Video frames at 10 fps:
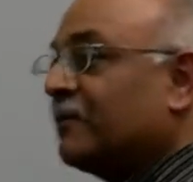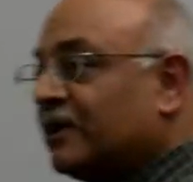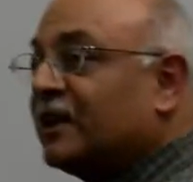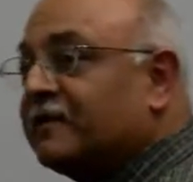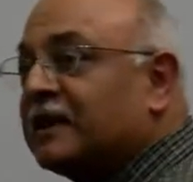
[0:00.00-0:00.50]

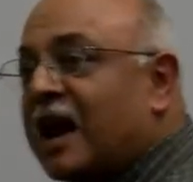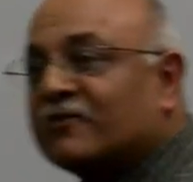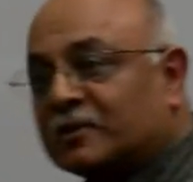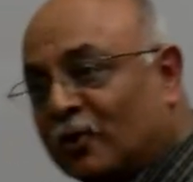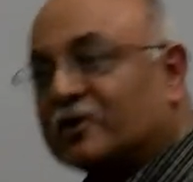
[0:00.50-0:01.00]
think of it now from
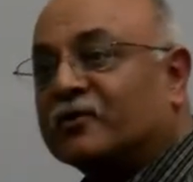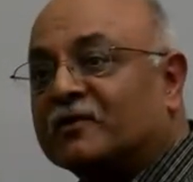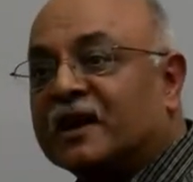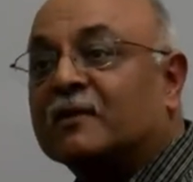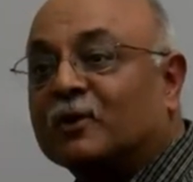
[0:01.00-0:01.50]
the point of view of
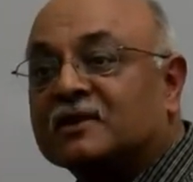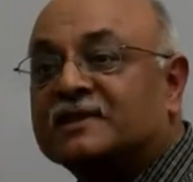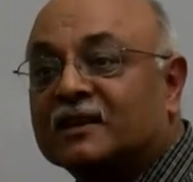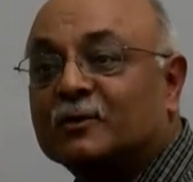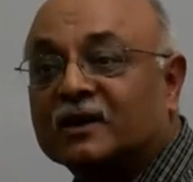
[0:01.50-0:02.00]
the unemployed
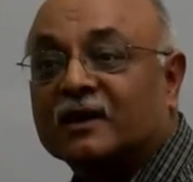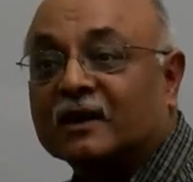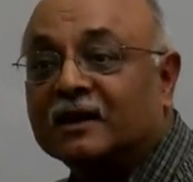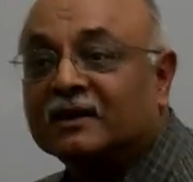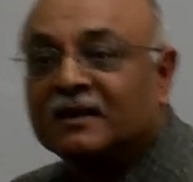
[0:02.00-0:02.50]
steelworker.
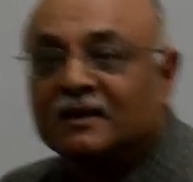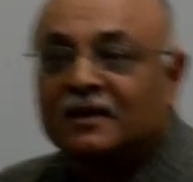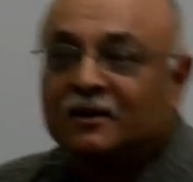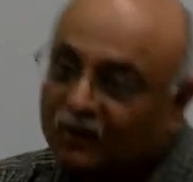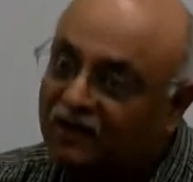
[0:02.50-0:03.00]

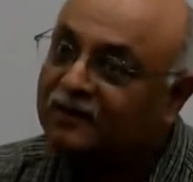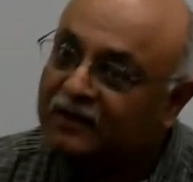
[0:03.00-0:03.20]
Well,